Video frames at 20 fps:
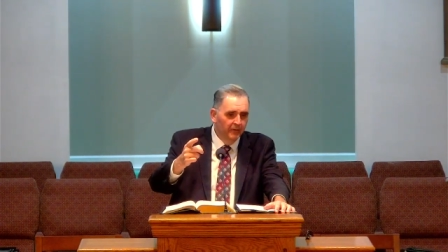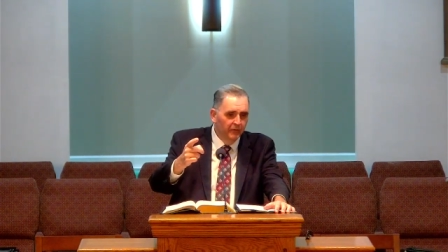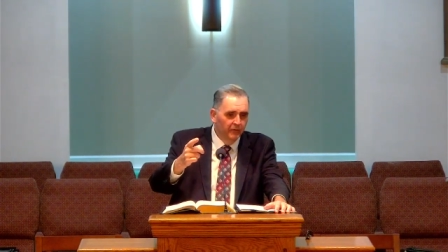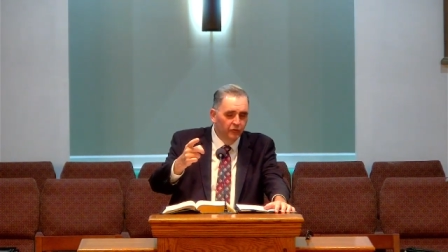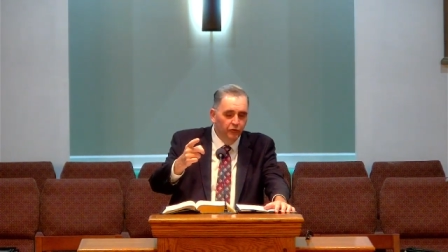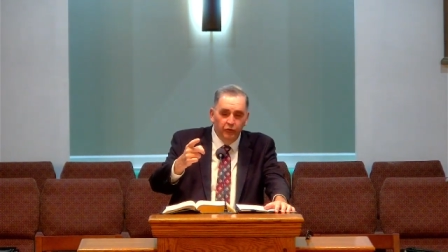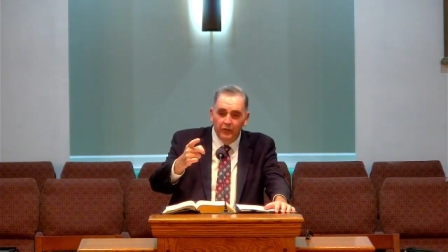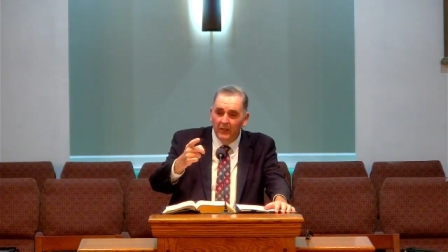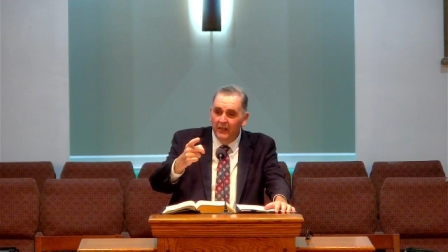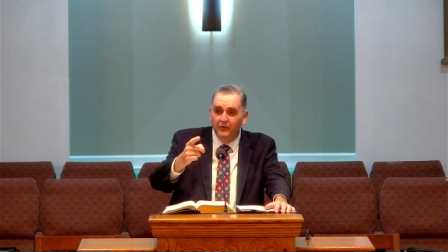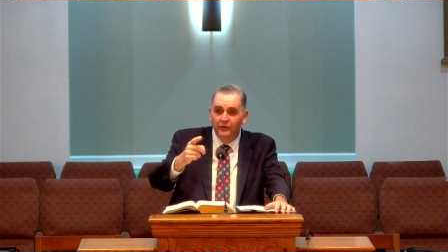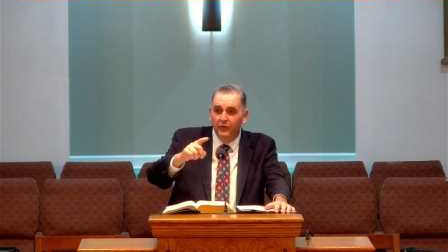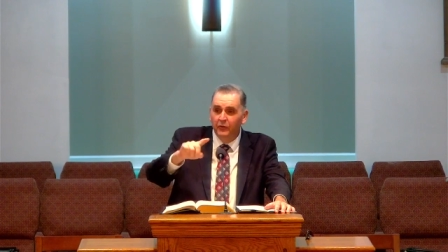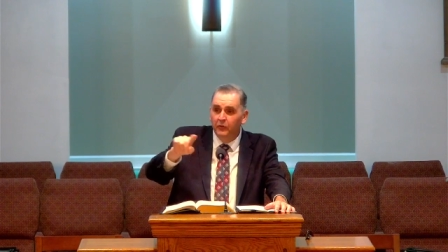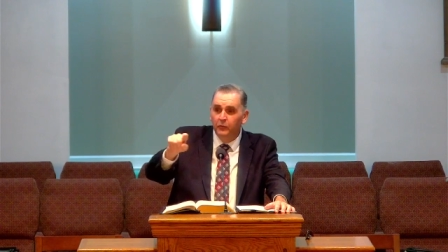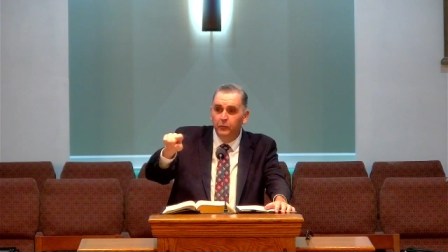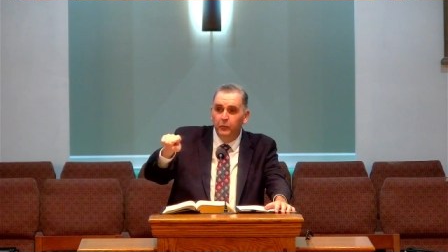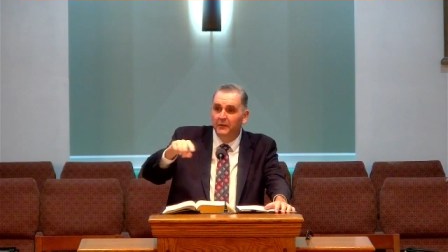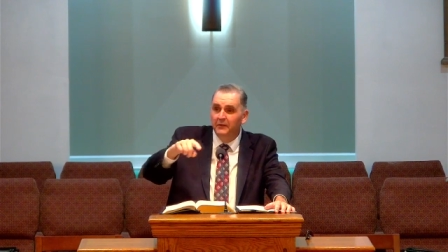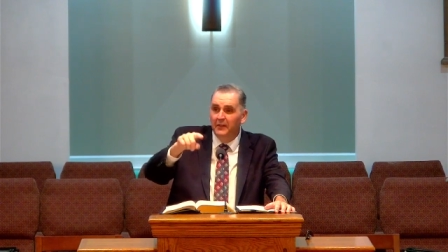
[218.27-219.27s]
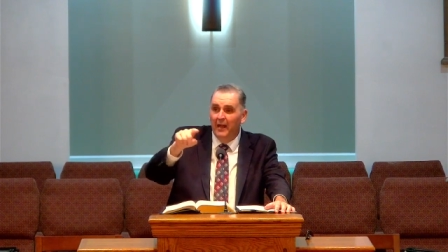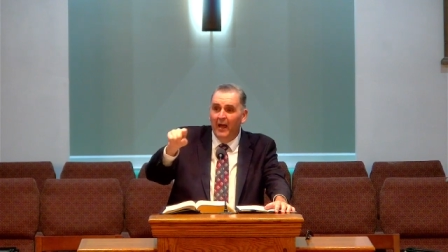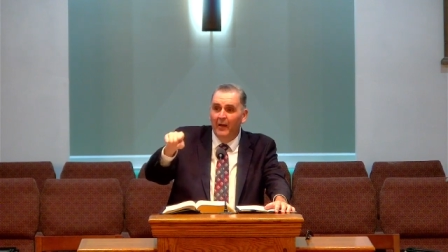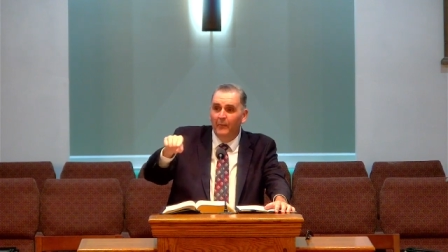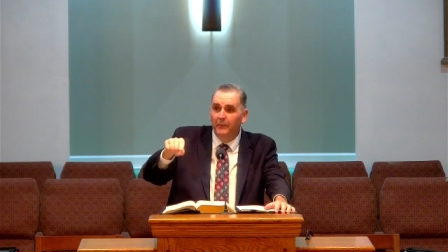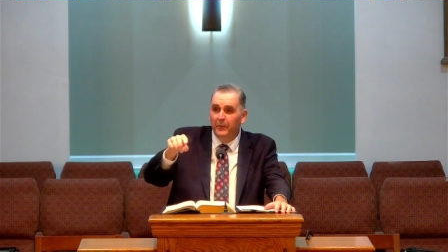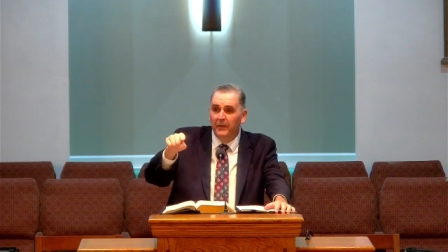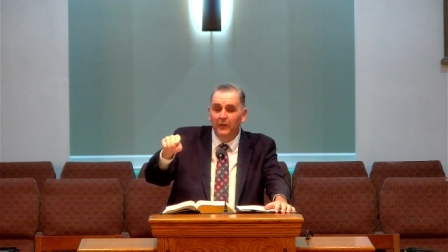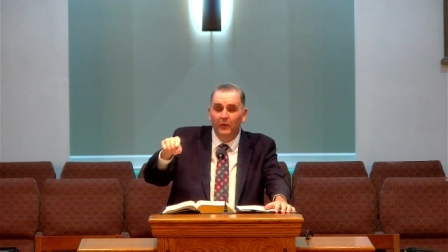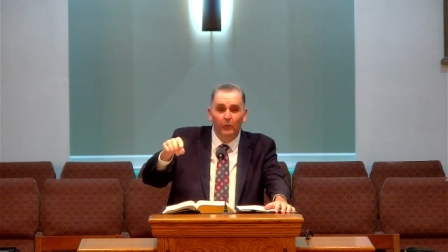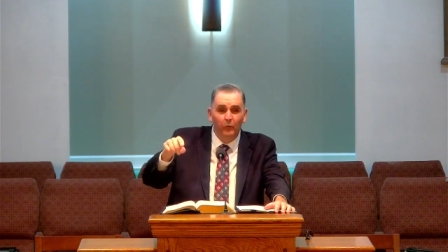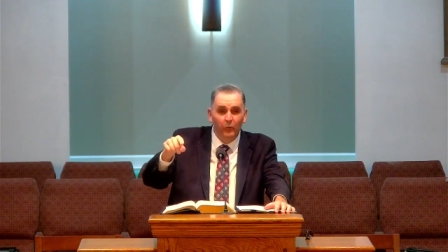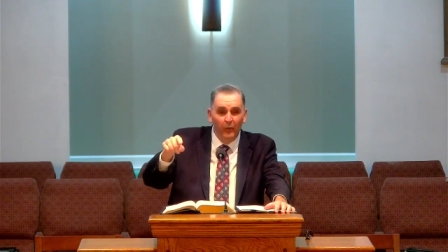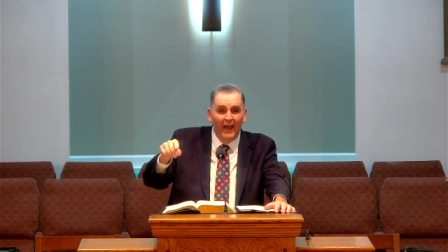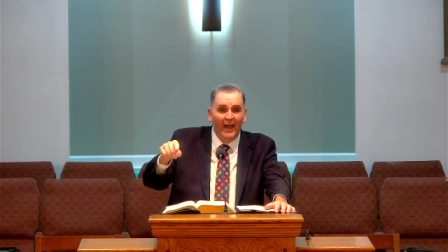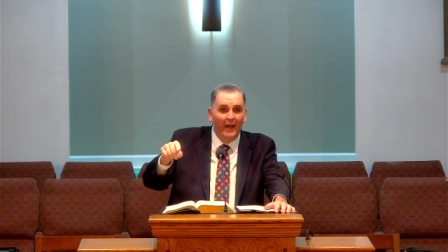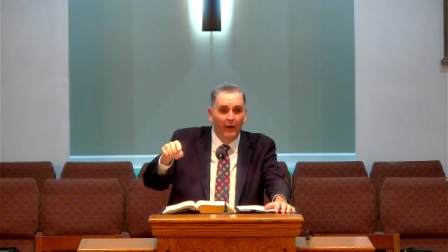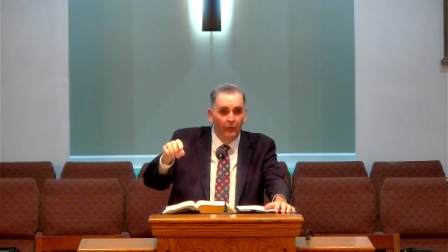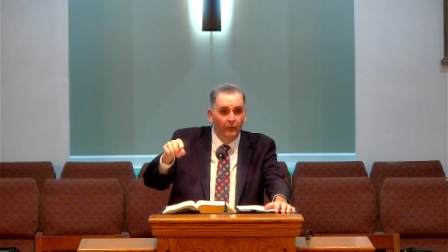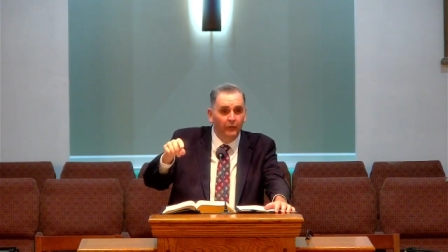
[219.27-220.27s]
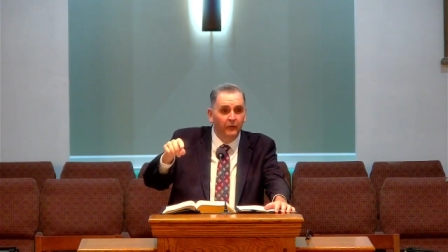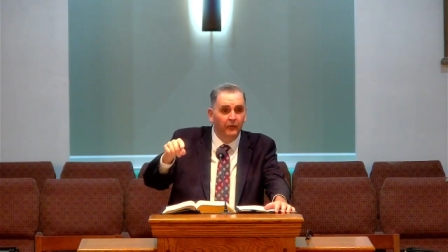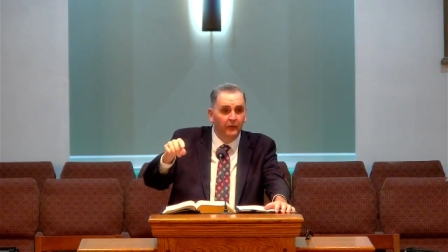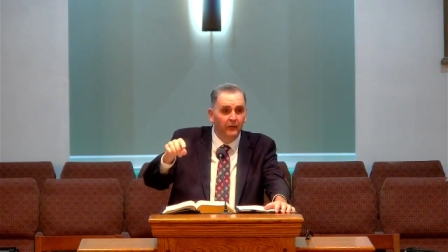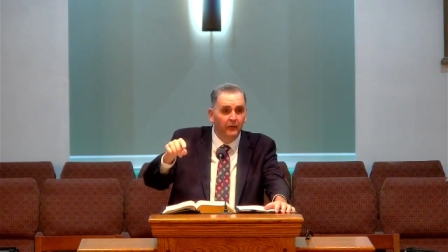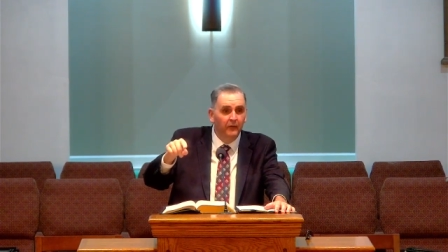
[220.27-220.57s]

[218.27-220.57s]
Jesus would not be around